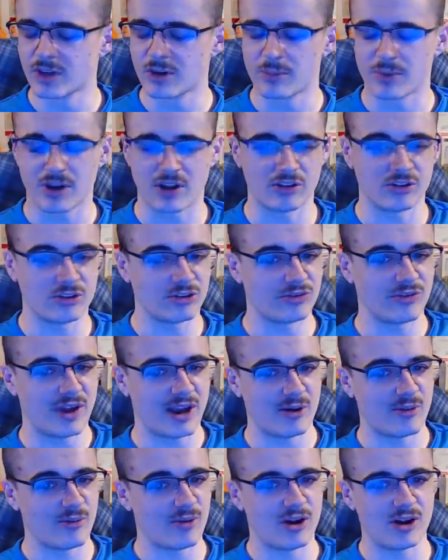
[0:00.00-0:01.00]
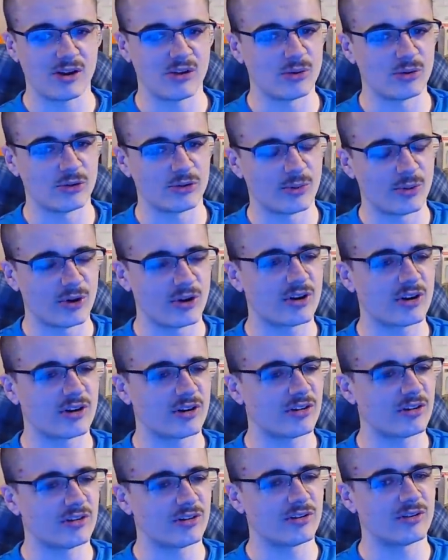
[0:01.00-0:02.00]
because of how our laws work.
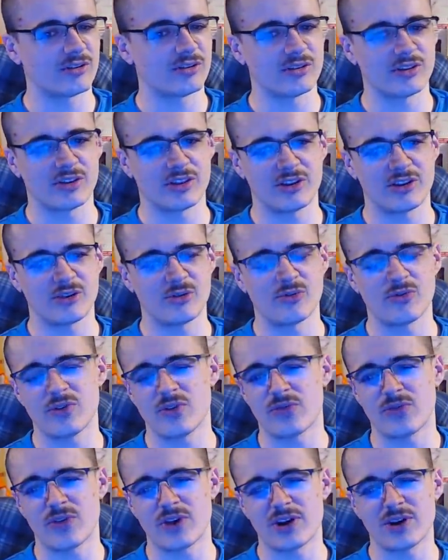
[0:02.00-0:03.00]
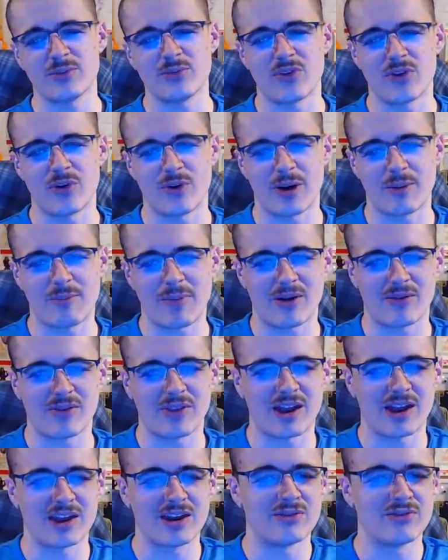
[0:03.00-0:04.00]
You'll find info about
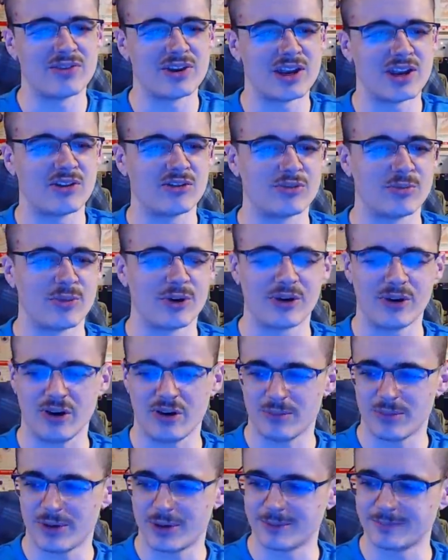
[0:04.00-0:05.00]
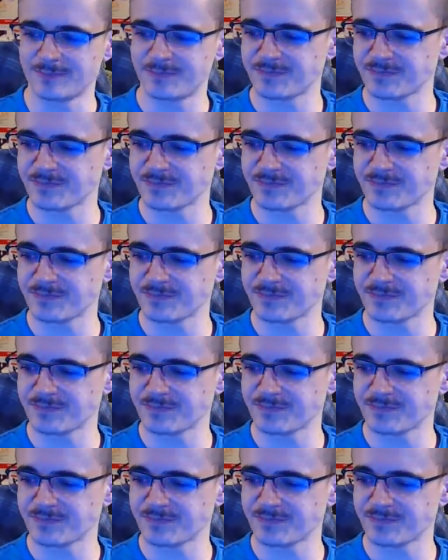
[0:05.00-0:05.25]
that in the video tomorrow. But